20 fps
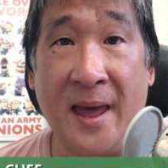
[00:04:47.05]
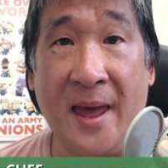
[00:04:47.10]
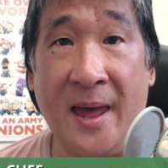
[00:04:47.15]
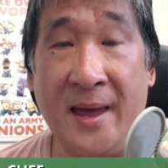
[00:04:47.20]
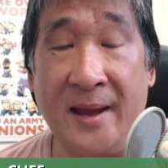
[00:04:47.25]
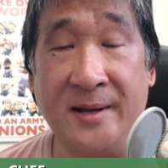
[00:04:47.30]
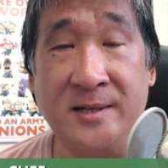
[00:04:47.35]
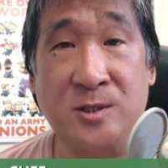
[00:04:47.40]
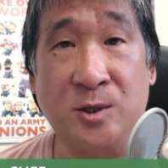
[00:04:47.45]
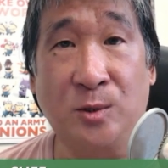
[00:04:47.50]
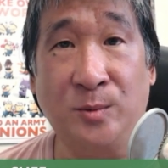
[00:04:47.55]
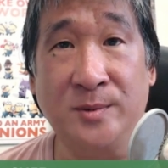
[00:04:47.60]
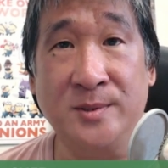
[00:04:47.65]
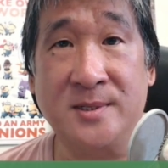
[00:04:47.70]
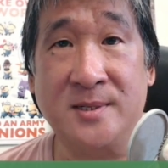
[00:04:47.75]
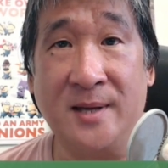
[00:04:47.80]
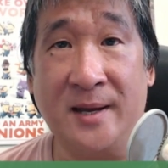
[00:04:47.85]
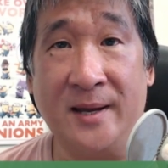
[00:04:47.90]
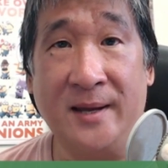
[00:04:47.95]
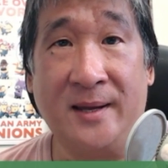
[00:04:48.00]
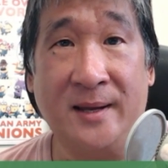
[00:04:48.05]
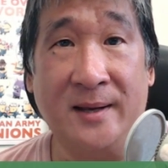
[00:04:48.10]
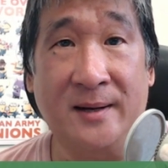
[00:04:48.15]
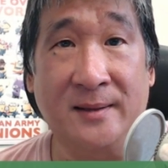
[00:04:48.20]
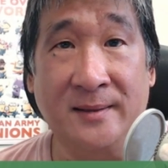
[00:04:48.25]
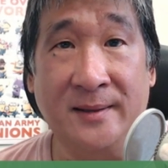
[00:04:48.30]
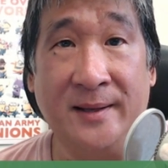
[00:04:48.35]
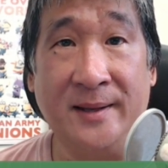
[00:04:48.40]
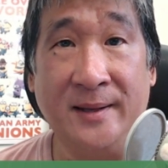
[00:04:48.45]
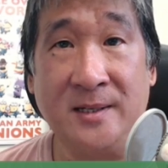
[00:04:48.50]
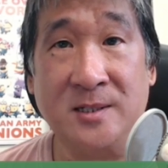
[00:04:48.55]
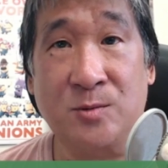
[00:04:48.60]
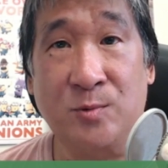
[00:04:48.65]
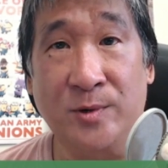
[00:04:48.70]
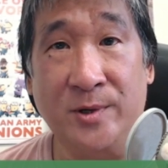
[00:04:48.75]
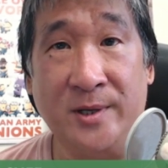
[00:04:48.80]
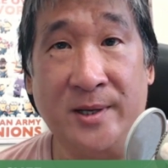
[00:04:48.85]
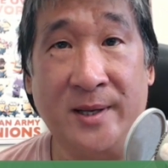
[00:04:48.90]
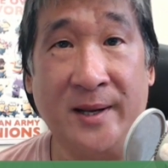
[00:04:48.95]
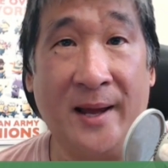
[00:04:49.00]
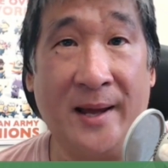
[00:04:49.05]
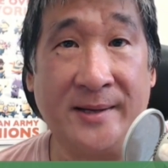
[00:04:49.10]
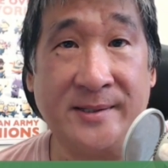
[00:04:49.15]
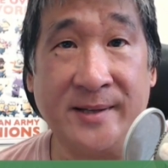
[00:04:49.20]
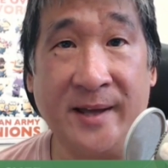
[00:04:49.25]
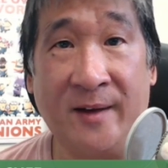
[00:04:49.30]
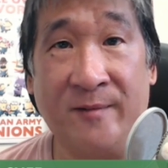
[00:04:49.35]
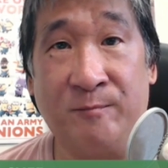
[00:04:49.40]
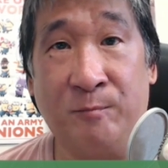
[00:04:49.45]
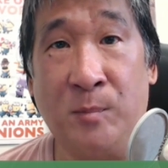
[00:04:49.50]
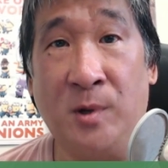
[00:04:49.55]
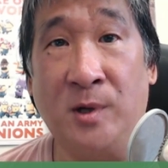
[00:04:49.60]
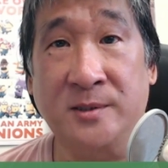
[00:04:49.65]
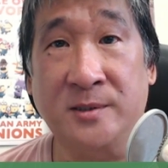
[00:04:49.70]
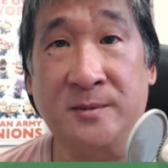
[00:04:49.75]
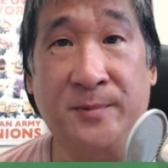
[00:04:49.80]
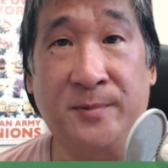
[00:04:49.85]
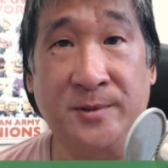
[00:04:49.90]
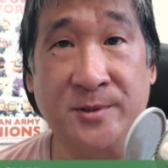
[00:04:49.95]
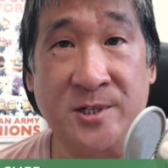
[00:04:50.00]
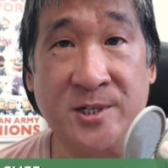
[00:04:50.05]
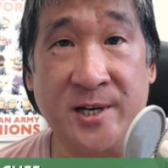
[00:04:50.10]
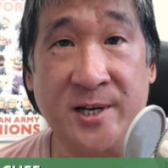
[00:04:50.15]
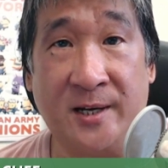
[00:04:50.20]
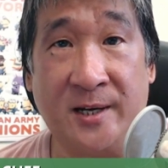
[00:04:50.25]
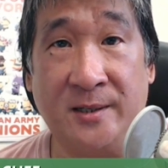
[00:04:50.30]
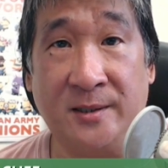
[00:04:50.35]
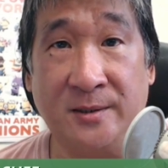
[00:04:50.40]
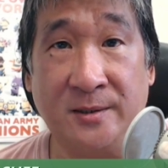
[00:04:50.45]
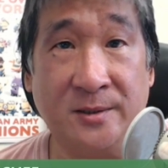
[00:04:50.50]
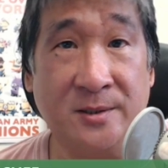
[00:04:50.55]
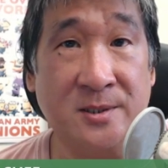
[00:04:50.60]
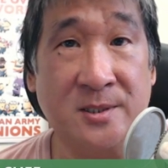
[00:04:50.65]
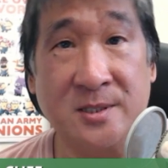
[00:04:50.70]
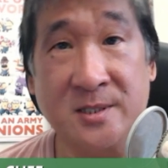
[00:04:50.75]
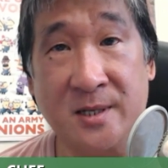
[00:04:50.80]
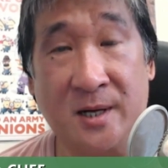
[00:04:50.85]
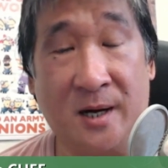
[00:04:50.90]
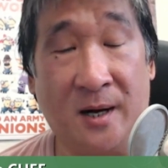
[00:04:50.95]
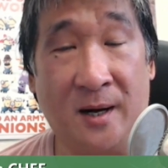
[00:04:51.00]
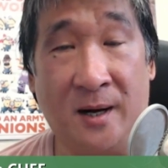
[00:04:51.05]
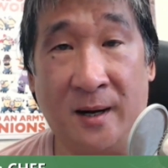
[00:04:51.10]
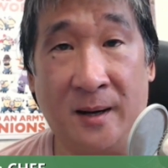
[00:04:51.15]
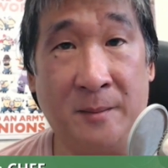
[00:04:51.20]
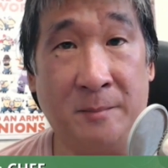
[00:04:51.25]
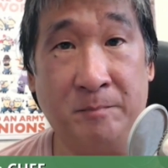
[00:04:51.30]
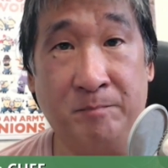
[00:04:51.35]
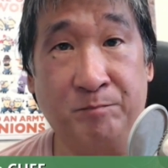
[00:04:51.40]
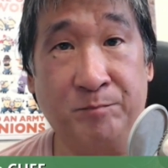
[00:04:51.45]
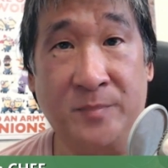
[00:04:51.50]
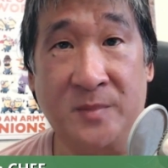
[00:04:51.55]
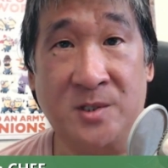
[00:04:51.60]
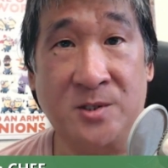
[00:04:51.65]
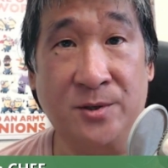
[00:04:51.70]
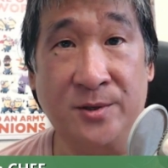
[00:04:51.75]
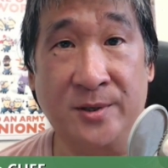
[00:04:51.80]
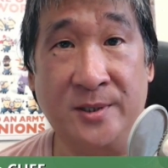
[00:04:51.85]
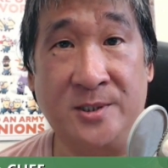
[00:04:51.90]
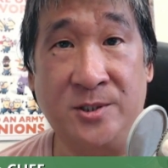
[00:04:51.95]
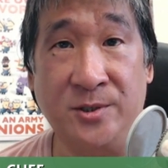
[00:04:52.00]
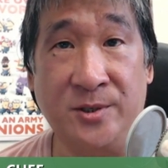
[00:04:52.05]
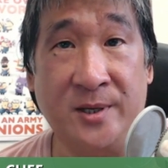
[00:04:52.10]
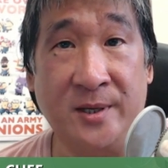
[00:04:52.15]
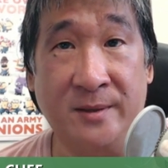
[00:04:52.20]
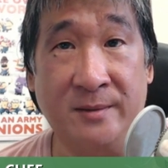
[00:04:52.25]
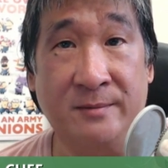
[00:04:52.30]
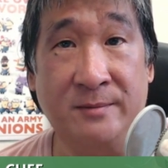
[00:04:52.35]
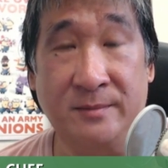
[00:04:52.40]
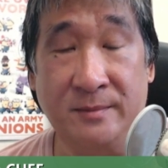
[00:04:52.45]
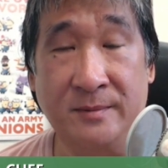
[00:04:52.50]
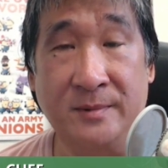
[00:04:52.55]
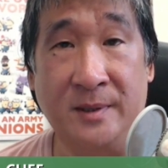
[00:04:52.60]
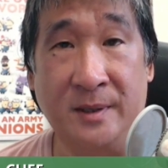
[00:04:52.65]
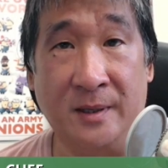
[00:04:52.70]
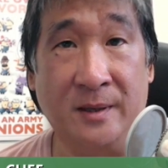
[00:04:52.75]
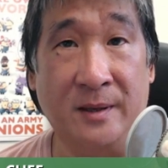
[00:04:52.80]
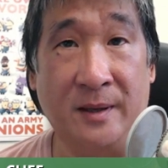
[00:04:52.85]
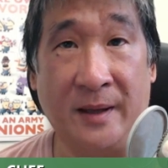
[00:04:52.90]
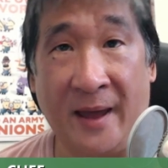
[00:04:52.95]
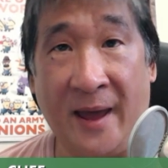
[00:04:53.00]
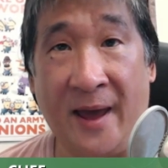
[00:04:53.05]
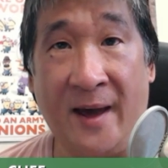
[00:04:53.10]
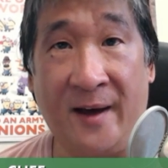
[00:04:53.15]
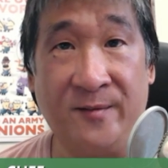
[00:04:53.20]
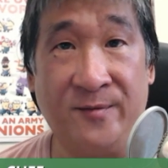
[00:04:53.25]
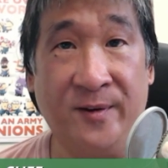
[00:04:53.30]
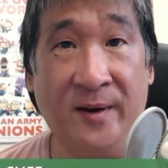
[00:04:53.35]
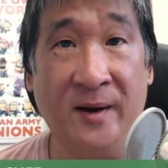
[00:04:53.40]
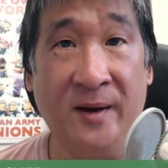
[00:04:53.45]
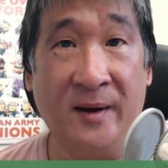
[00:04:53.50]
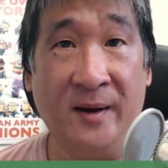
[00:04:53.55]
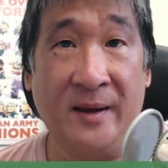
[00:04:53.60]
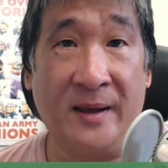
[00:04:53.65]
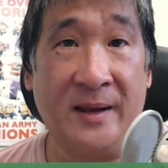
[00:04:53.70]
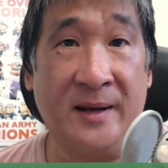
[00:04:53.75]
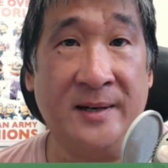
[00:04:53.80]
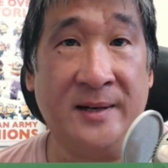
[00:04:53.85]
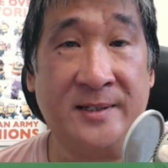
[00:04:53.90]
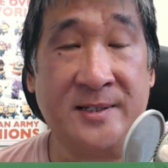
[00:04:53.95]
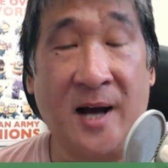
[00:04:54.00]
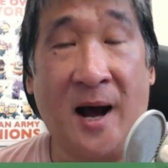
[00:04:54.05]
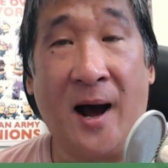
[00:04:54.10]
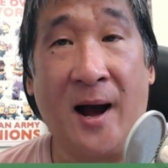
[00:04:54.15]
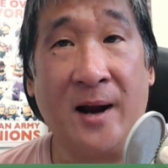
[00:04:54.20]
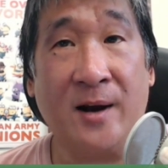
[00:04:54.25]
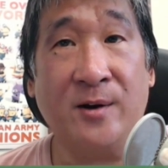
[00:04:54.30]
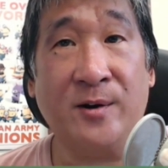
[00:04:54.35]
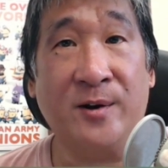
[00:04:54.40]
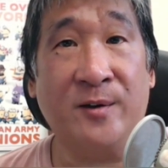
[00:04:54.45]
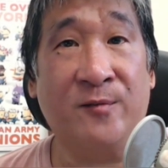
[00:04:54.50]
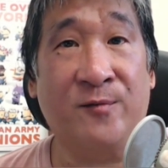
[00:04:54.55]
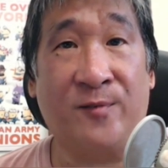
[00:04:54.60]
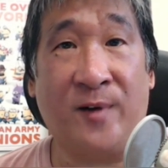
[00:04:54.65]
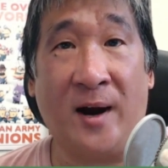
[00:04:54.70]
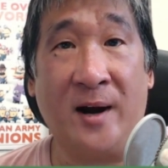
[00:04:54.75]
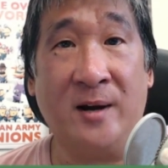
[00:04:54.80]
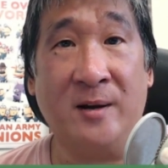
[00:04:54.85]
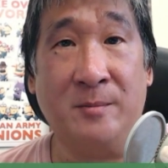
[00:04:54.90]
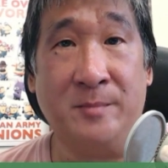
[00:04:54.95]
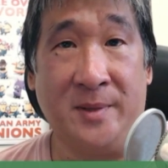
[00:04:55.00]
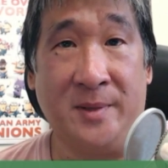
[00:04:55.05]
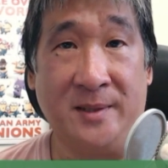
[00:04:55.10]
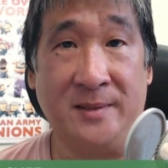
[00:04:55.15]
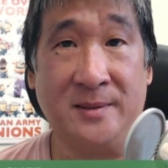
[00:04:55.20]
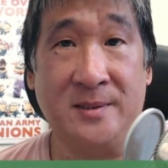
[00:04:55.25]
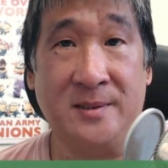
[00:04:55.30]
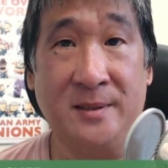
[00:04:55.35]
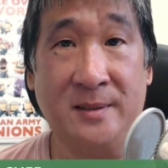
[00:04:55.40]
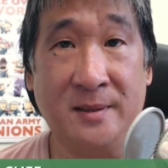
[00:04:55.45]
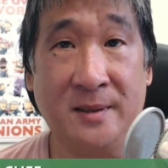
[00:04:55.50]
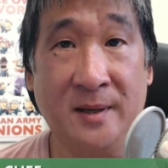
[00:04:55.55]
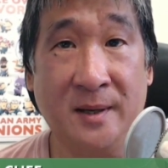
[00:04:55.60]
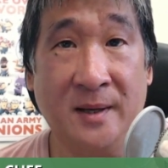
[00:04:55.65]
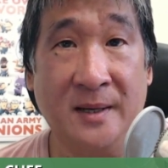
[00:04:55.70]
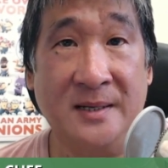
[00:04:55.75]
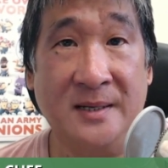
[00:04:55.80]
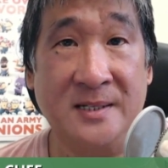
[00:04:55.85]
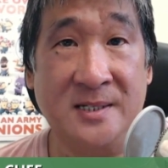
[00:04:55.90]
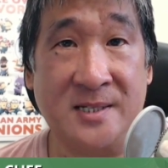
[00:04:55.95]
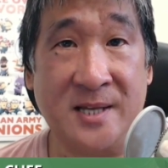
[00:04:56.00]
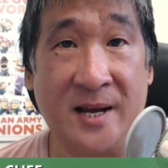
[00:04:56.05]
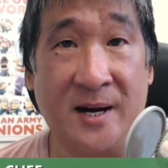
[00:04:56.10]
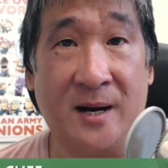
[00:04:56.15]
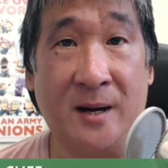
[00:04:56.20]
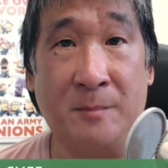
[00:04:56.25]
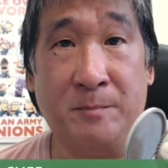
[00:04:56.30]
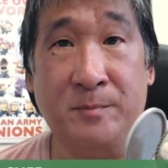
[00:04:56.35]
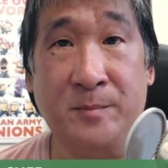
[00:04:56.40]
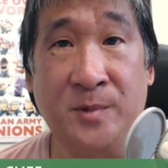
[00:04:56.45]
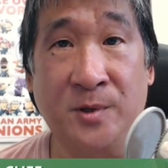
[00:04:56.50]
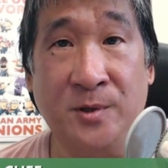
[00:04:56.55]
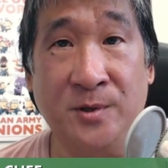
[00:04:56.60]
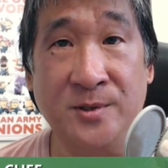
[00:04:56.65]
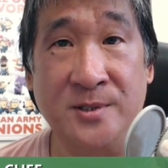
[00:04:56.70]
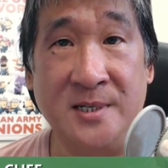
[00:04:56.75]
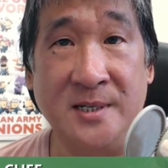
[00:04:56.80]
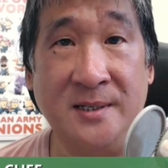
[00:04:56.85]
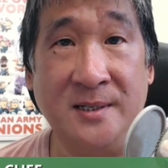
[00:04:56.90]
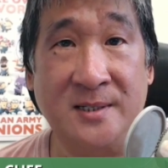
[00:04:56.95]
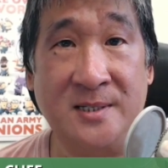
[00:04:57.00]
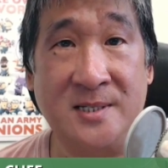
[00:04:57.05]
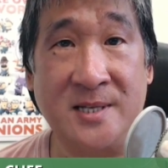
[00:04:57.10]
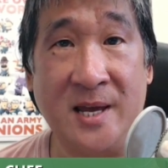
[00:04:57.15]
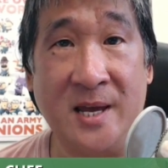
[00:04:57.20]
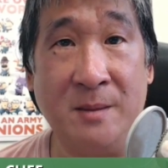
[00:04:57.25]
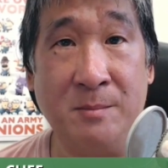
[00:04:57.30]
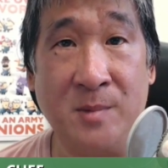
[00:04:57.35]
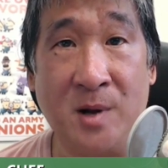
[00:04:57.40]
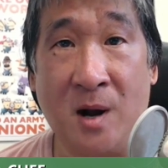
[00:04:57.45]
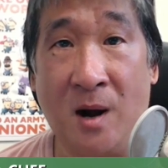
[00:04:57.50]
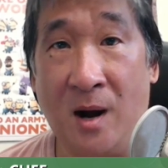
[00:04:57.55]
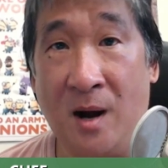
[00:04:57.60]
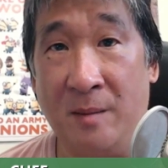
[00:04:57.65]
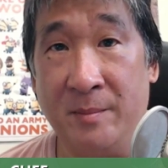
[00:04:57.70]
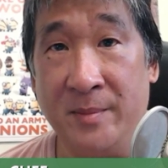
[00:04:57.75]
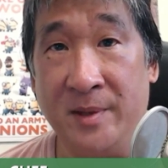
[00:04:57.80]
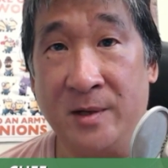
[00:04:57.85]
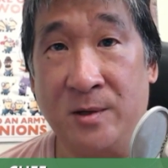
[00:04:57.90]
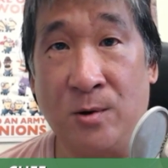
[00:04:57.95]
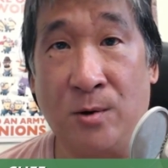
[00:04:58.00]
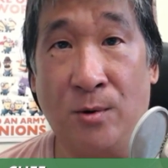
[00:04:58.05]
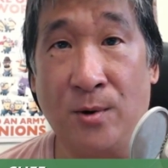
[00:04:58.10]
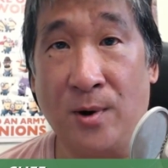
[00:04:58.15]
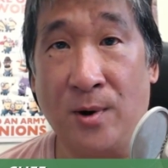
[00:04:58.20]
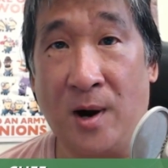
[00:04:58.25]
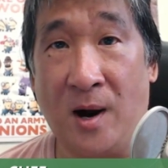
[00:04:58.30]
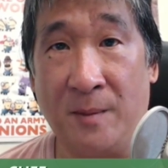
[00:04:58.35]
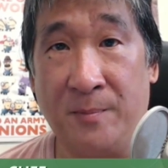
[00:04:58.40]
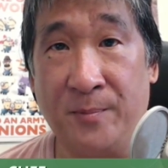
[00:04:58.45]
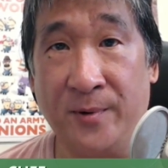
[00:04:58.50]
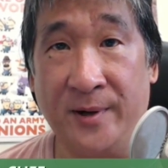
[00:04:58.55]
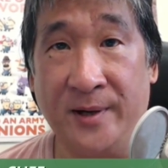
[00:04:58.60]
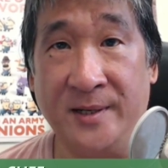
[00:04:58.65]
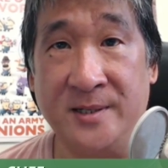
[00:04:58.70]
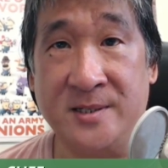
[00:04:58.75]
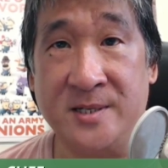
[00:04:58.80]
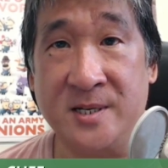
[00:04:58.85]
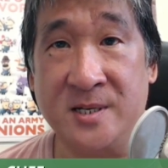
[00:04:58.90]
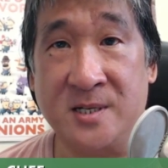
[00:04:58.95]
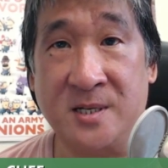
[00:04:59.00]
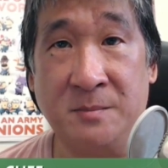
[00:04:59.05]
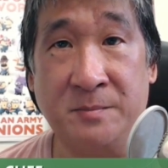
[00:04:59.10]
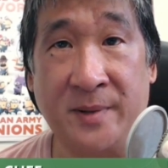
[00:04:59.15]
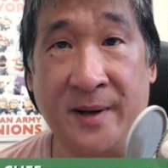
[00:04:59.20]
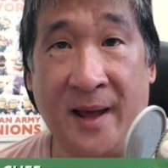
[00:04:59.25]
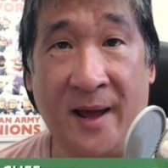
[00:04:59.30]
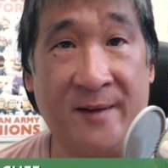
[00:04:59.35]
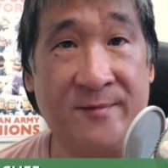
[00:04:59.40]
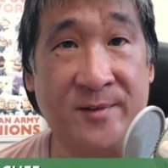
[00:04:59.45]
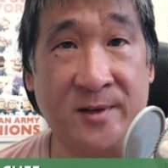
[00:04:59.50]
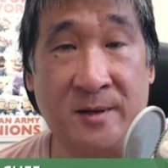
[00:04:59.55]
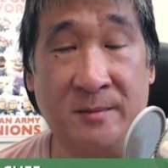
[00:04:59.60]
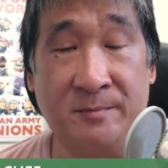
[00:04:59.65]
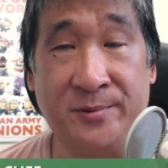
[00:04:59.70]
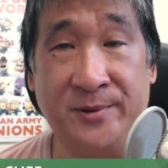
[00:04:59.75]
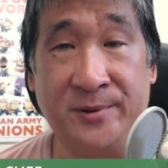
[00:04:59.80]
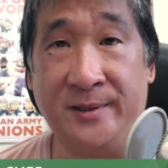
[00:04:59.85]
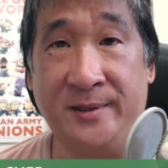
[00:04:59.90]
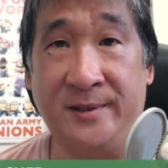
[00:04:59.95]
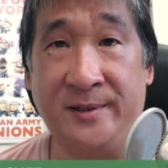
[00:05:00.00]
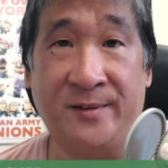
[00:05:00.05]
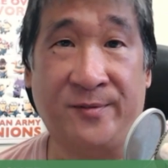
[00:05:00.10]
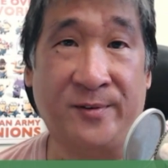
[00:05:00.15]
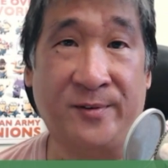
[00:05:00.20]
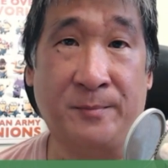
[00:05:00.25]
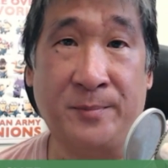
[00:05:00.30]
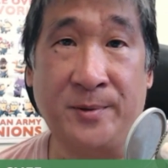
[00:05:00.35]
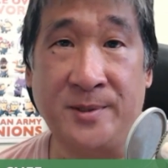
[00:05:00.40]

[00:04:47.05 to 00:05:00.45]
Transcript: And it's almost like in a Linux where you can actually have multiple shells um, so that you can have an entire environment set up using the same common core operating system, but have a completely different